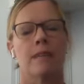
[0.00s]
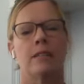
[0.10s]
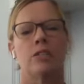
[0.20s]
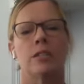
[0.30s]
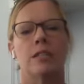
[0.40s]

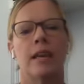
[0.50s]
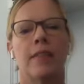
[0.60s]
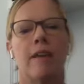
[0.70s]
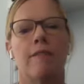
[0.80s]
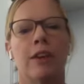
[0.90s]
And just
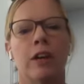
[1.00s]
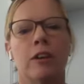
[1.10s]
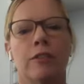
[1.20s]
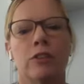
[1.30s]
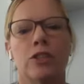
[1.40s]
like that
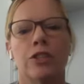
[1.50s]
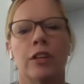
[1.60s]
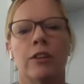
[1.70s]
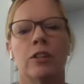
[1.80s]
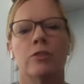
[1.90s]
very first
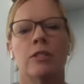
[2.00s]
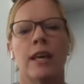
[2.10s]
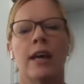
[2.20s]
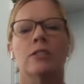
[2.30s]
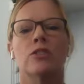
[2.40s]
chair that you
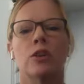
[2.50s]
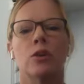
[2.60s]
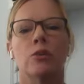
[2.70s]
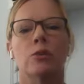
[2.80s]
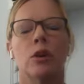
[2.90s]
sat
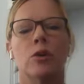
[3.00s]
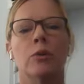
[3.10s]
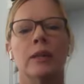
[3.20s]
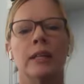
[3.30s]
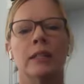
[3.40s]
so
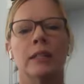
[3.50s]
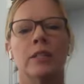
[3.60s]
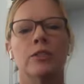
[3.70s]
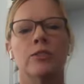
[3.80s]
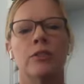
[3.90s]
low in,
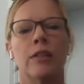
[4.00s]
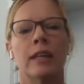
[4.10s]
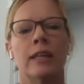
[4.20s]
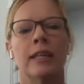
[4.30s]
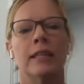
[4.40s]
can you do
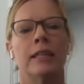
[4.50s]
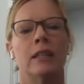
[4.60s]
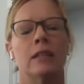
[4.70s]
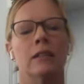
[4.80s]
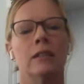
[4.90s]
that again
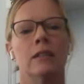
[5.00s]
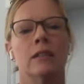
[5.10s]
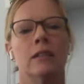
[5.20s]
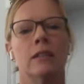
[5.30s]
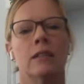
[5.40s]
here?
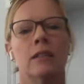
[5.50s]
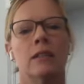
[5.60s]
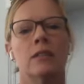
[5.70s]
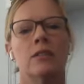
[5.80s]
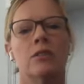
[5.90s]

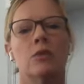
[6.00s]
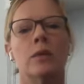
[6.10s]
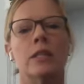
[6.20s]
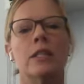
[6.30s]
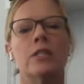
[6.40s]

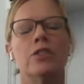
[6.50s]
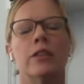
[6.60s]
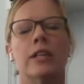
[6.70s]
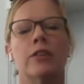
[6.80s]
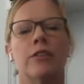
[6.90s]
Squeeze
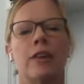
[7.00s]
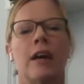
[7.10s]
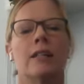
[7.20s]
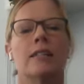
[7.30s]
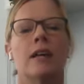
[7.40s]
your inner
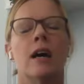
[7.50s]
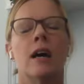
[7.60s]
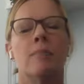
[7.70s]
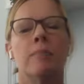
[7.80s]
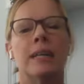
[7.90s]
thighs
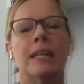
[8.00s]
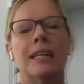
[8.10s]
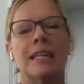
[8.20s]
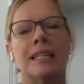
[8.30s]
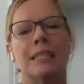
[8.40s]
up and
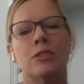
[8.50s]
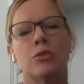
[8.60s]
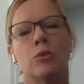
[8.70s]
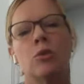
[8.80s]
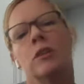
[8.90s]
in
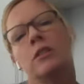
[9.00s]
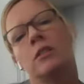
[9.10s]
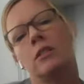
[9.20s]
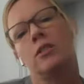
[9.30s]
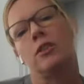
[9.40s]

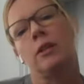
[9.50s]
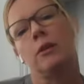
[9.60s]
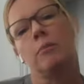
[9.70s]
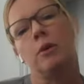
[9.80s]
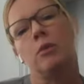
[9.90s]
towards your
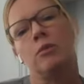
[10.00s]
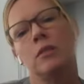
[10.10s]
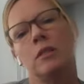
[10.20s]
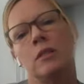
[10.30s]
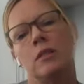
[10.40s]
hip
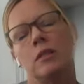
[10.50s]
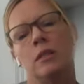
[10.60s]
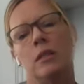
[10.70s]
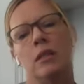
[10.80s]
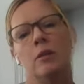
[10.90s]
bones.
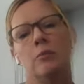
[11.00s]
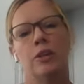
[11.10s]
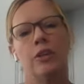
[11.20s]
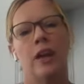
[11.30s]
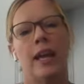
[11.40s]

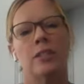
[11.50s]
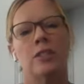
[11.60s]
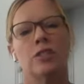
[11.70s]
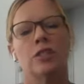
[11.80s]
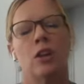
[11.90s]
Bring your
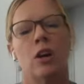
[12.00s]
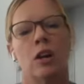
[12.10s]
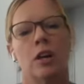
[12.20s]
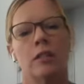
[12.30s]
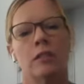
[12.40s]
hands to your
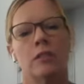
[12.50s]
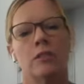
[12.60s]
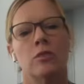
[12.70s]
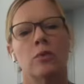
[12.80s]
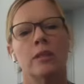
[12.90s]
heart,
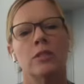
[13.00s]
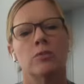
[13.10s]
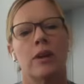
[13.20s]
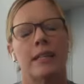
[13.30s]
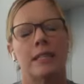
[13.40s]
twist
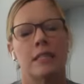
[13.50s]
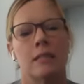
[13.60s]
right.